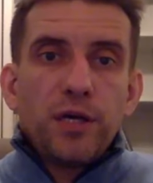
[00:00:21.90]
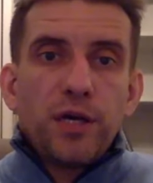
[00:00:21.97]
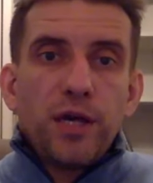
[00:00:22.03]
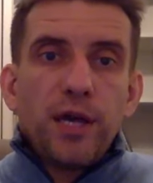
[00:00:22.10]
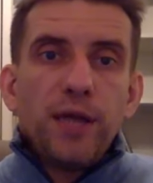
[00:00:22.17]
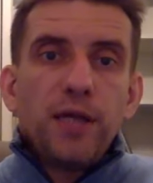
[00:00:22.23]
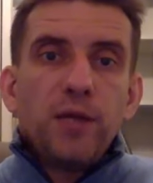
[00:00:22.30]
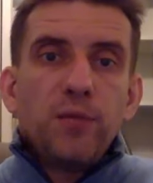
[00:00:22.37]

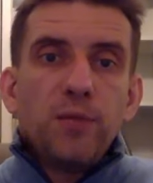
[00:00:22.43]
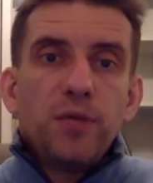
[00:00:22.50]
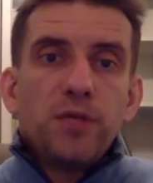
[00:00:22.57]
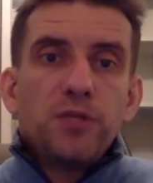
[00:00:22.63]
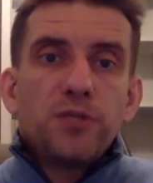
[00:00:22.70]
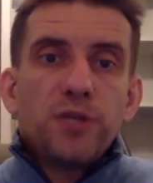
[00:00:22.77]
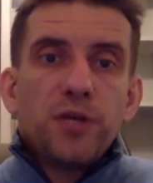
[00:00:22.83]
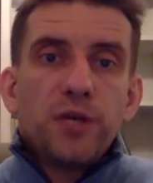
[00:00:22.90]
Can I
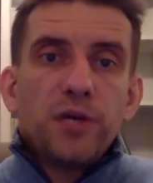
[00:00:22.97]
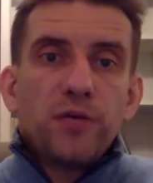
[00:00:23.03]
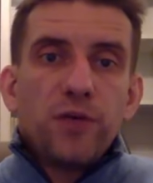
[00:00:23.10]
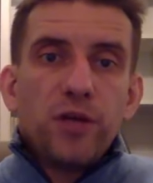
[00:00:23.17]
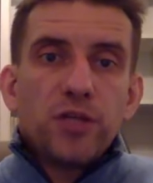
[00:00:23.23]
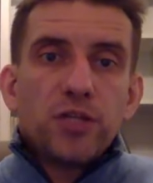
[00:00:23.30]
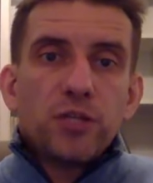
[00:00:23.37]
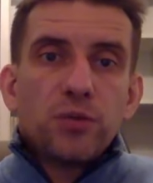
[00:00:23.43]
meet a
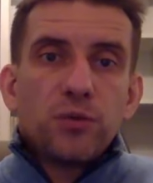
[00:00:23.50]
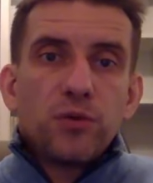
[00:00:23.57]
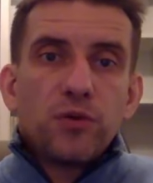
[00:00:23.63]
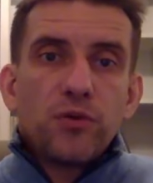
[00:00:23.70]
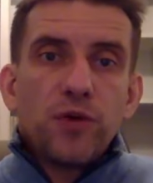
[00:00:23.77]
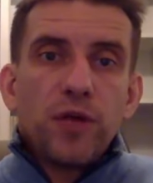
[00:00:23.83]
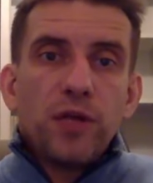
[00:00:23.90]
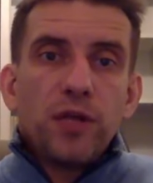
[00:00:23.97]
Russian or
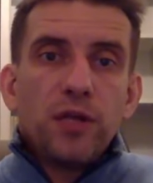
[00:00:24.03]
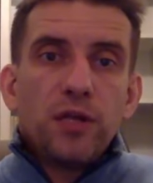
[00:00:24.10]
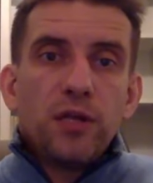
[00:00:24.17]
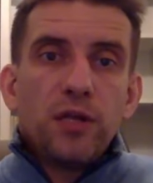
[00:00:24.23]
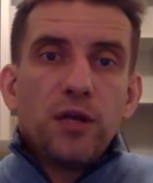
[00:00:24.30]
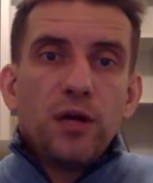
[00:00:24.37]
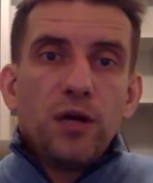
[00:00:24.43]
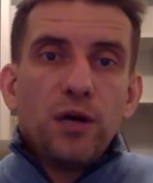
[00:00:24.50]

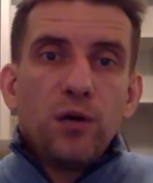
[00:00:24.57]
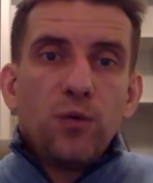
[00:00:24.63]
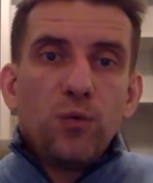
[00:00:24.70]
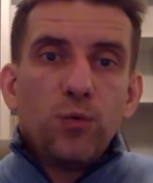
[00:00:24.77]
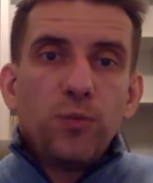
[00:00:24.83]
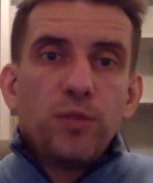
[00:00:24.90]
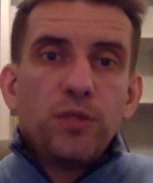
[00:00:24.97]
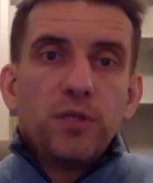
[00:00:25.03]
Ukrainian
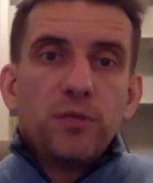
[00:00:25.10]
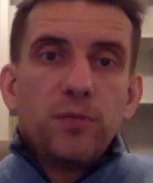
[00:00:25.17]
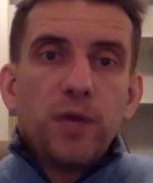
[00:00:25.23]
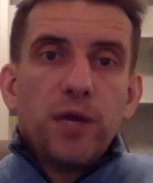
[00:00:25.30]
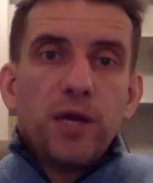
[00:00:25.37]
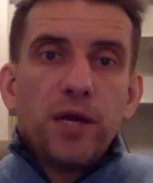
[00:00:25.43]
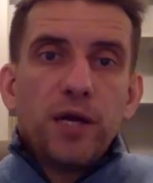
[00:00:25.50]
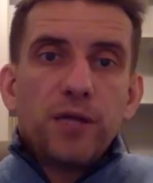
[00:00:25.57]
woman in
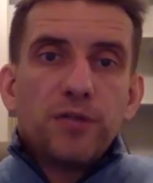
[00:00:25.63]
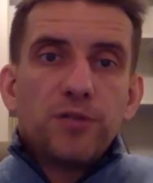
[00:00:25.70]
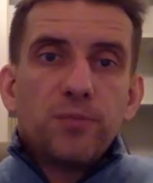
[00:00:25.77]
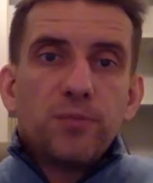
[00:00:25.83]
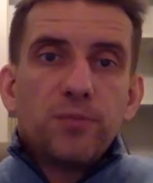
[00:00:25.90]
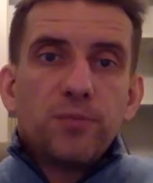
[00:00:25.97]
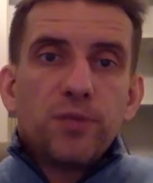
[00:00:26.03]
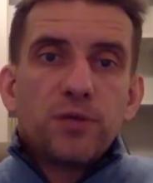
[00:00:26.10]
my
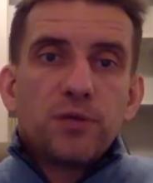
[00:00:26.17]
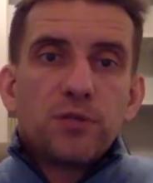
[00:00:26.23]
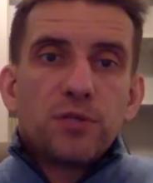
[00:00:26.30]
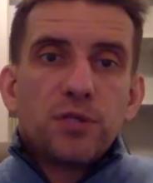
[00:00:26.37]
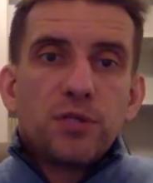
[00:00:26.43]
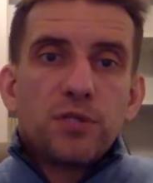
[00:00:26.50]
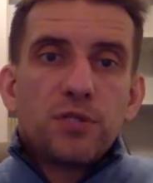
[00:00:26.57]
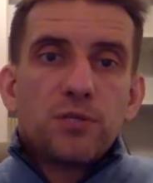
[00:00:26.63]
country because
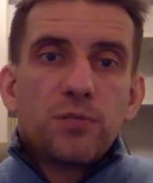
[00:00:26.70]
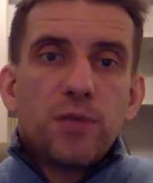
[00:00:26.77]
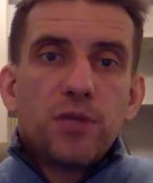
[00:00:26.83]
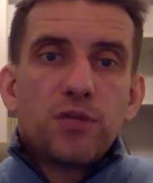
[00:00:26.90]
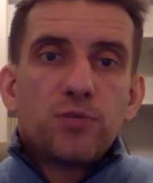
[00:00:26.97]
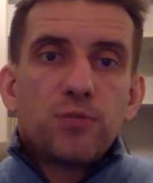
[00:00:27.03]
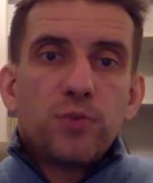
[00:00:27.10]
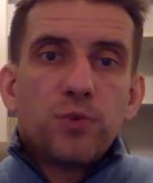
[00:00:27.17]
it's
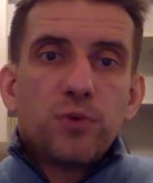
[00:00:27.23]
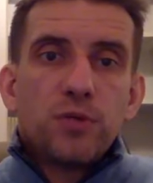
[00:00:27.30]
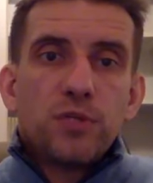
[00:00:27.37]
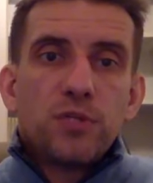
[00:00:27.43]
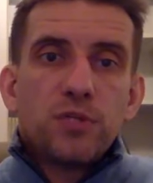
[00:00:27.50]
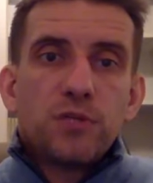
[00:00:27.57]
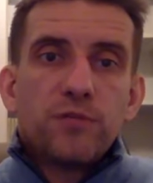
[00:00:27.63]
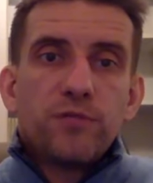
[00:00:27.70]
much more
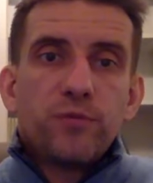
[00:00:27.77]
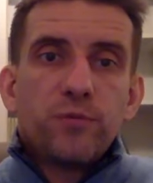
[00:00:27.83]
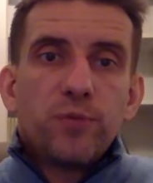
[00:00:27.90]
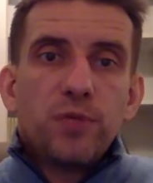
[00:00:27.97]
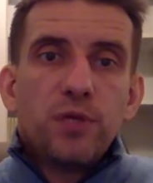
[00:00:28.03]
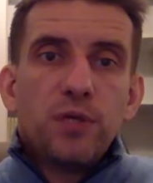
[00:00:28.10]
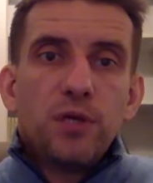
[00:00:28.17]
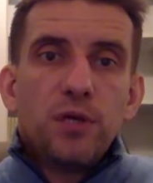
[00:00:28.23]
easier for
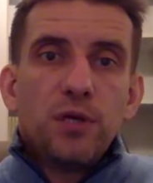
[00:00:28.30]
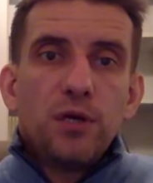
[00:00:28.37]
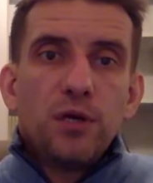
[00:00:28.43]
me